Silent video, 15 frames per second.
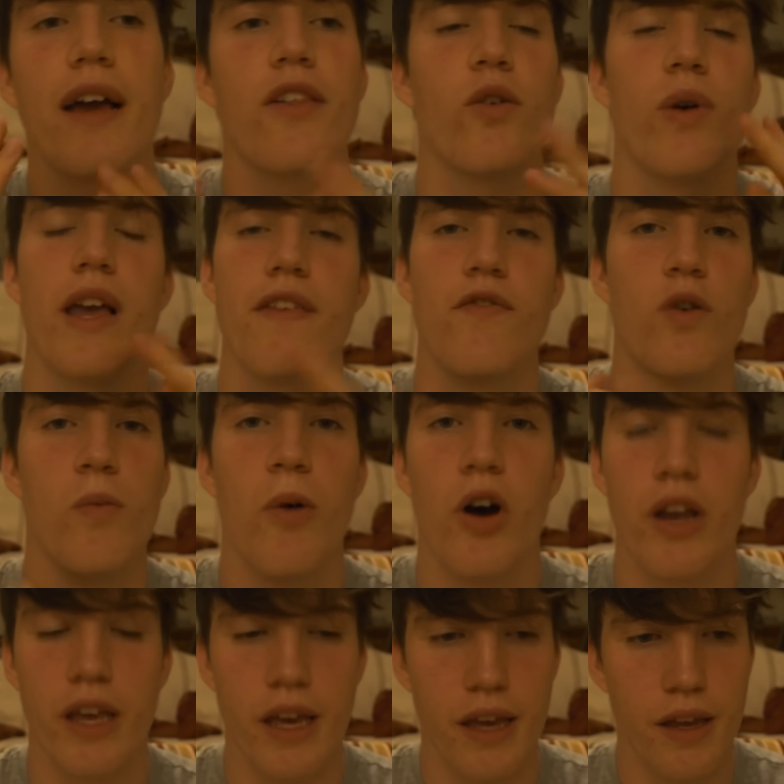is it always full
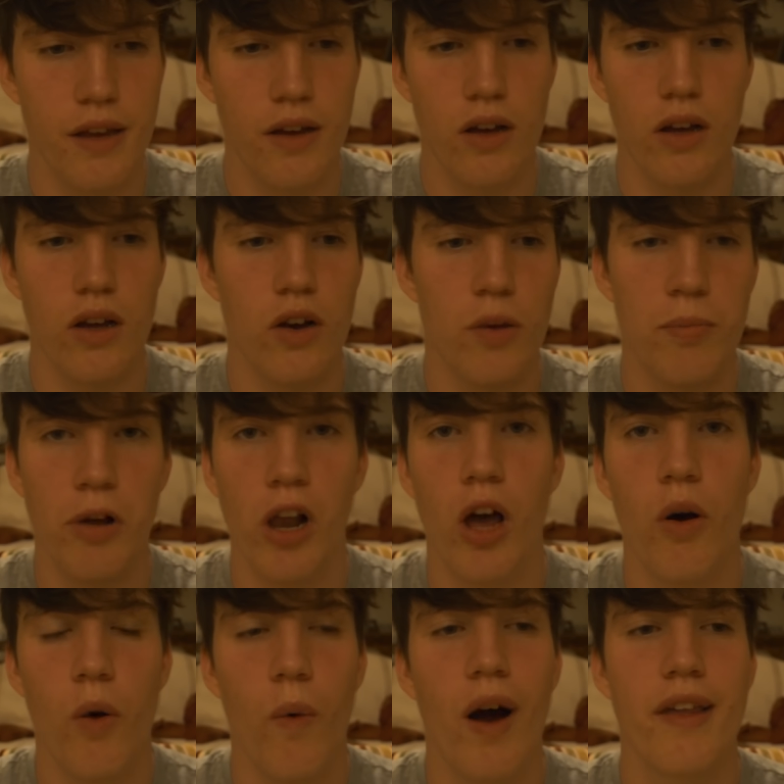body, upper,
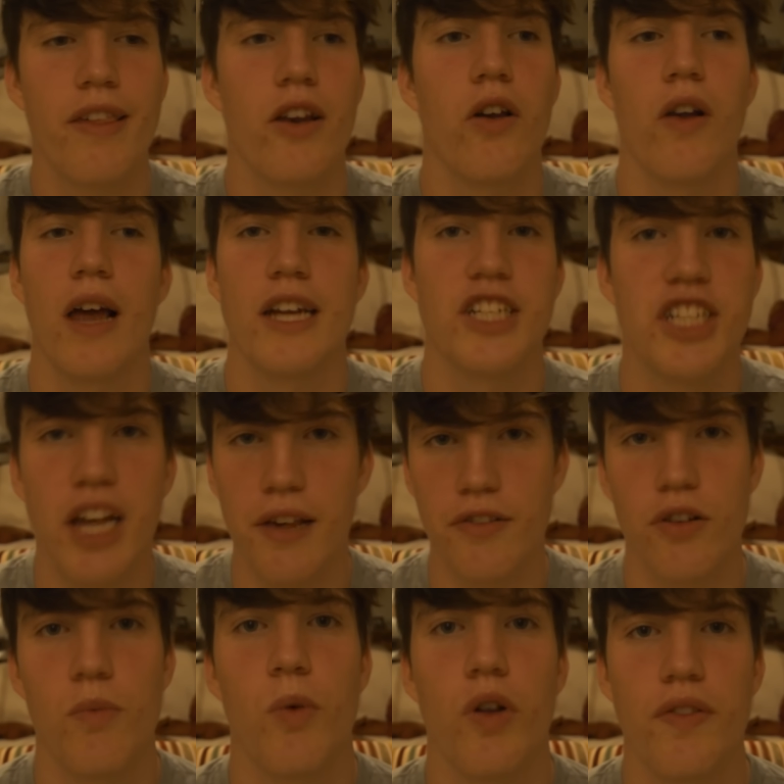lower? Why is it not like
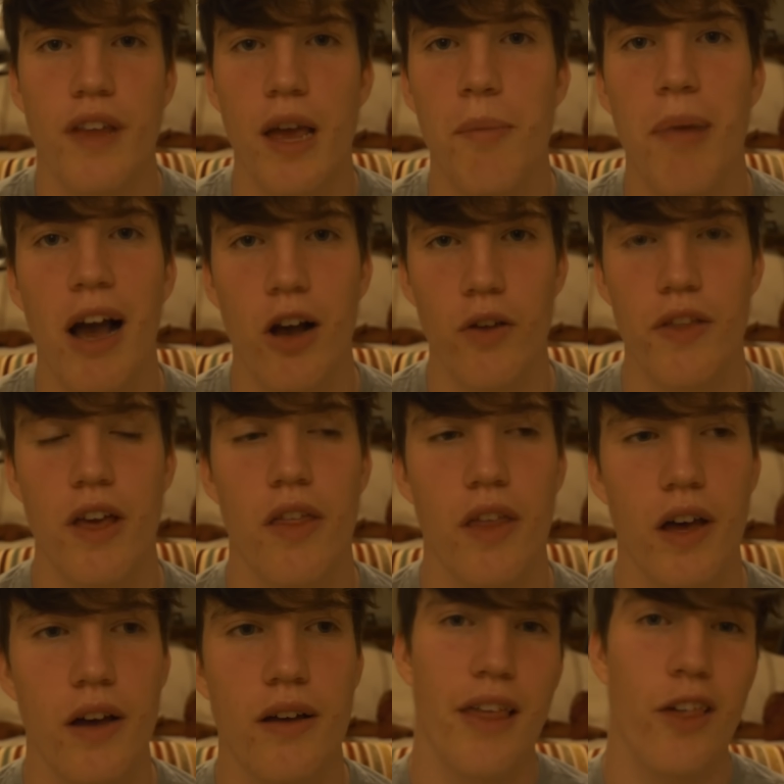chest on one day, back on the
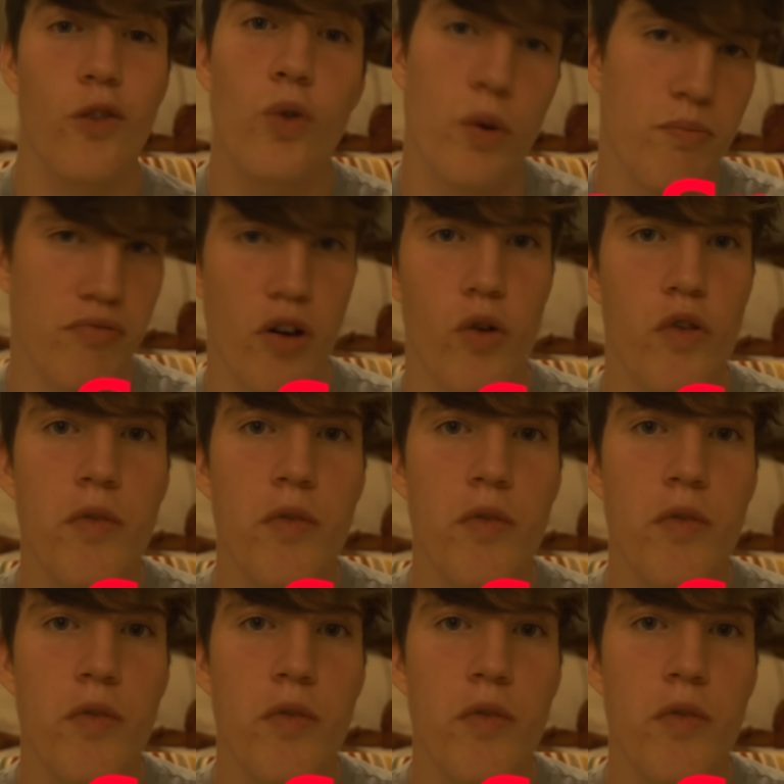other? That's called a bro